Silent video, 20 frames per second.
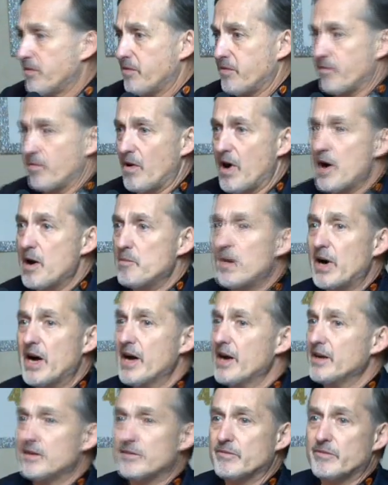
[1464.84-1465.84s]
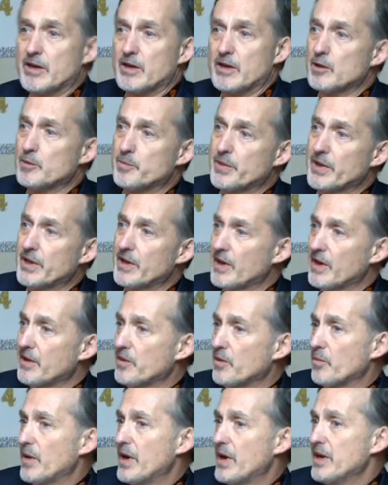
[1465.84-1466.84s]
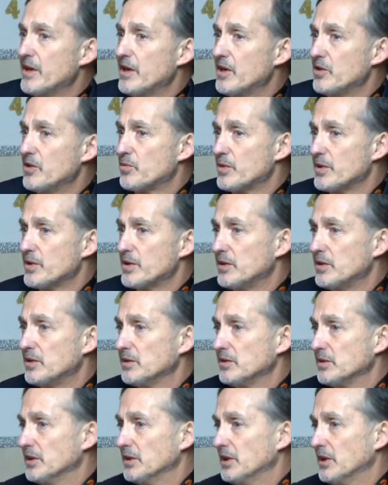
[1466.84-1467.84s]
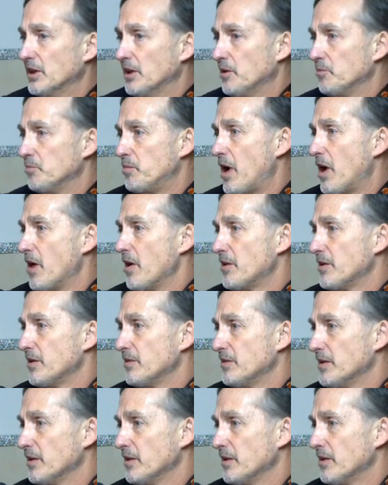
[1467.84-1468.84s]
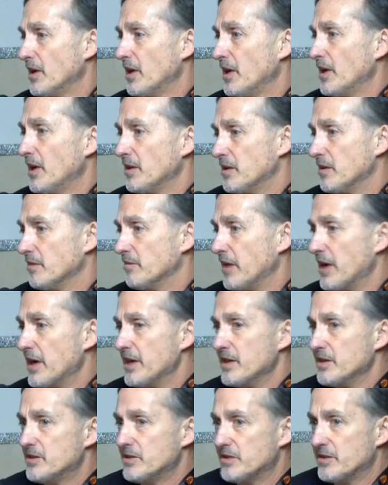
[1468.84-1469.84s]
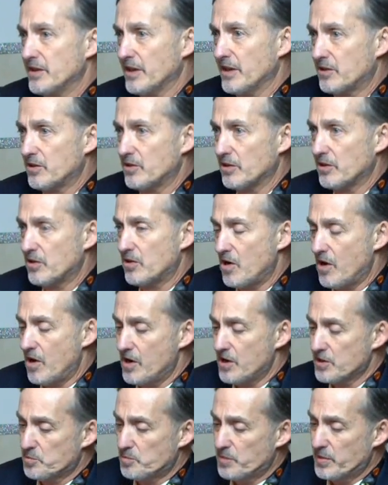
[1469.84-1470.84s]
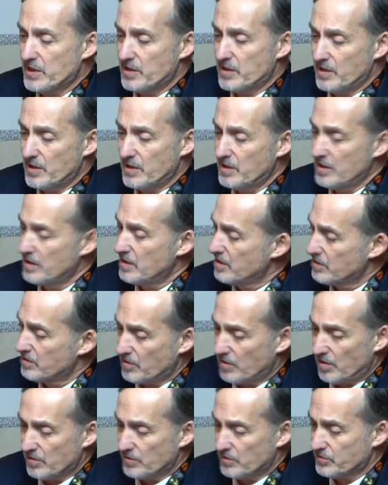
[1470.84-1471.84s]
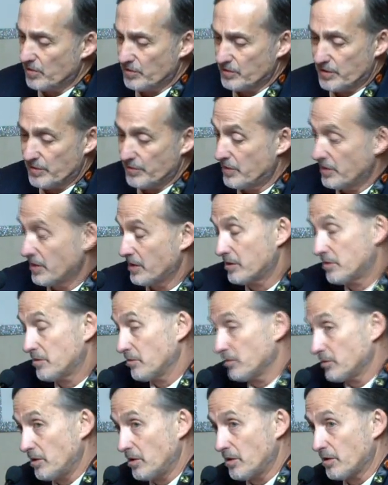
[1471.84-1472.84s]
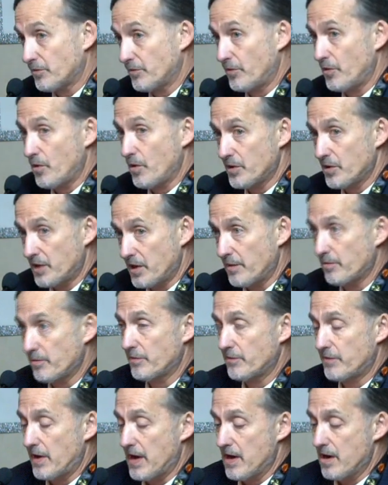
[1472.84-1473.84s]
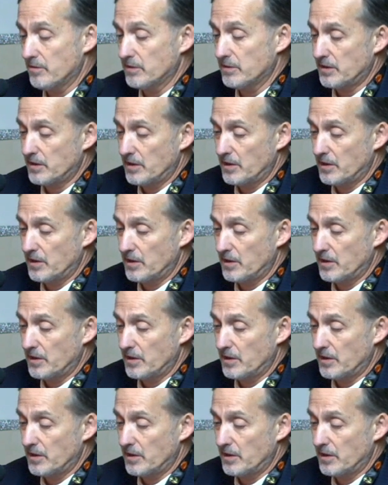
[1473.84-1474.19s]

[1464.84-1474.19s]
thrombi developing on the right atrial part of the device that could cause PEs, all sorts of things. It was looked for, never found.